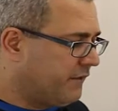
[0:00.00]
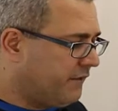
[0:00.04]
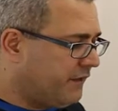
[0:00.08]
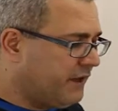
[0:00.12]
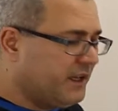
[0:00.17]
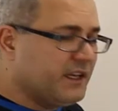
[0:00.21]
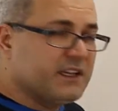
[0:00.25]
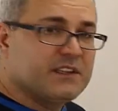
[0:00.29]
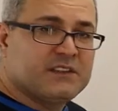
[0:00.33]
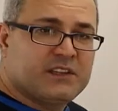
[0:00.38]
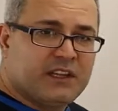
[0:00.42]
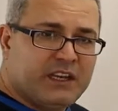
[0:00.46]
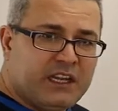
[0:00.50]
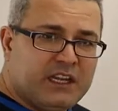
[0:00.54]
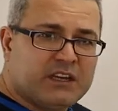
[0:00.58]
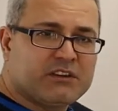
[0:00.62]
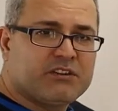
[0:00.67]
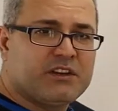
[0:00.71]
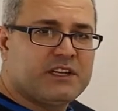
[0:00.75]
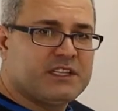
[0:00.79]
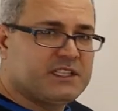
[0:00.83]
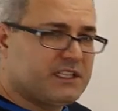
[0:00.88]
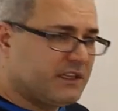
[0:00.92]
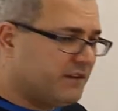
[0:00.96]
V is an
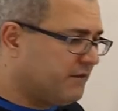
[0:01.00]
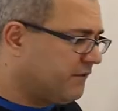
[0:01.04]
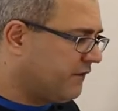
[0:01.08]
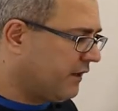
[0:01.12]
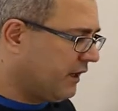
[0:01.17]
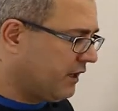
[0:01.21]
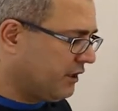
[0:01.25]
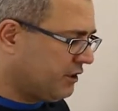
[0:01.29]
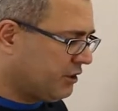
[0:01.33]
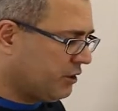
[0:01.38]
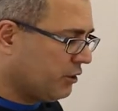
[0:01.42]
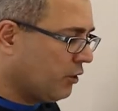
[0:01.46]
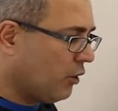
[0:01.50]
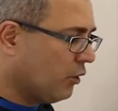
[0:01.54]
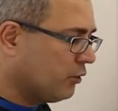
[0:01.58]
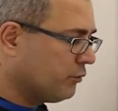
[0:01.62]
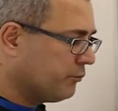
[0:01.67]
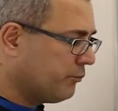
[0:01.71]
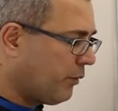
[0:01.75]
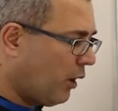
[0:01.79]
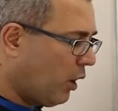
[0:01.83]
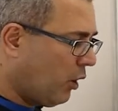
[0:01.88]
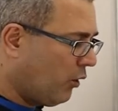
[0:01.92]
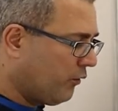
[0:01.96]
increasing function
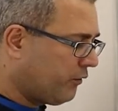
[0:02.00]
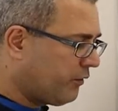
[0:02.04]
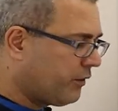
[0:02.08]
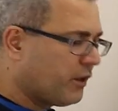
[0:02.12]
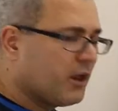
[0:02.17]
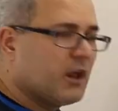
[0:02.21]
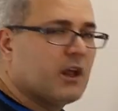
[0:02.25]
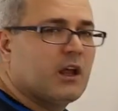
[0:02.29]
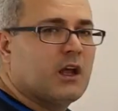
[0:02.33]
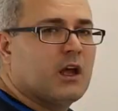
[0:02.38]
on both